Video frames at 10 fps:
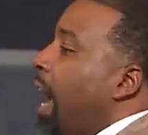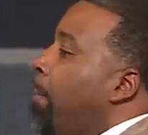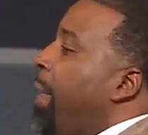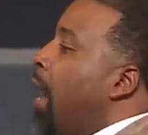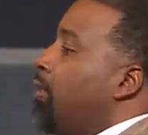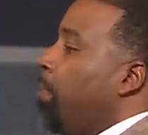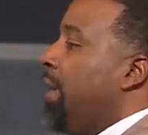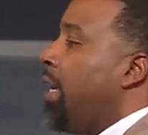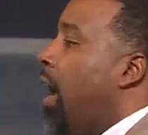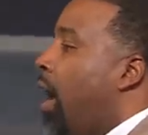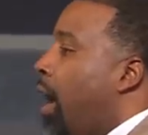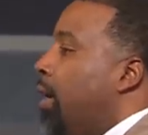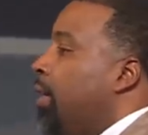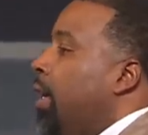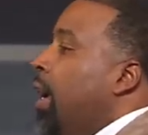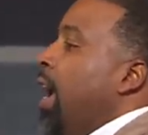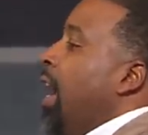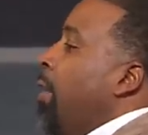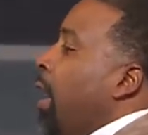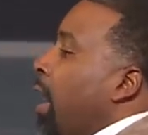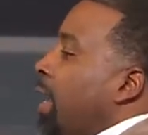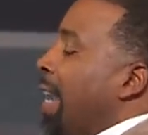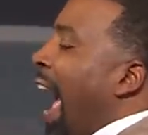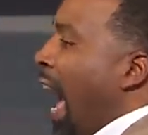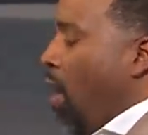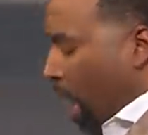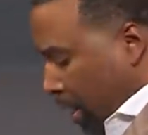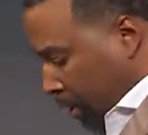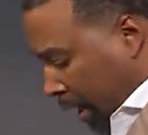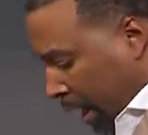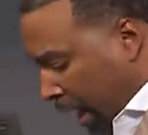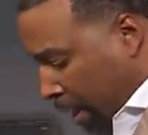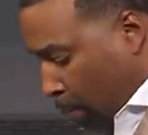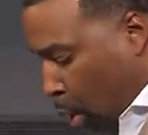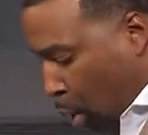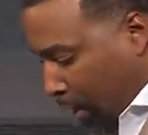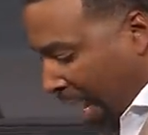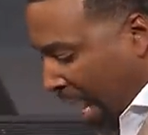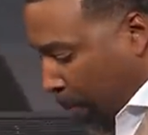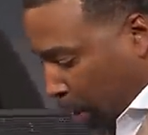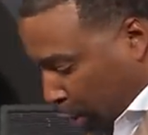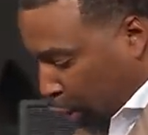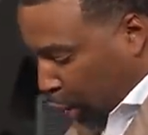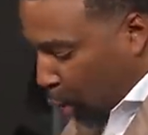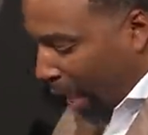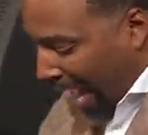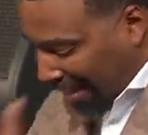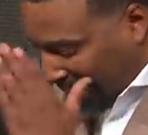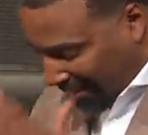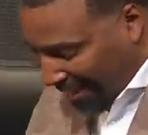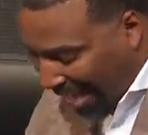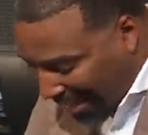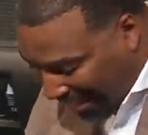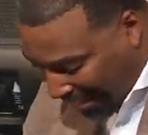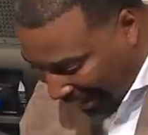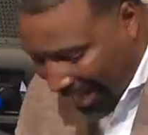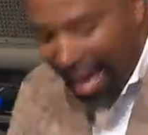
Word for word: I'm bouncing beyond. Now unto him who is able to do exceedingly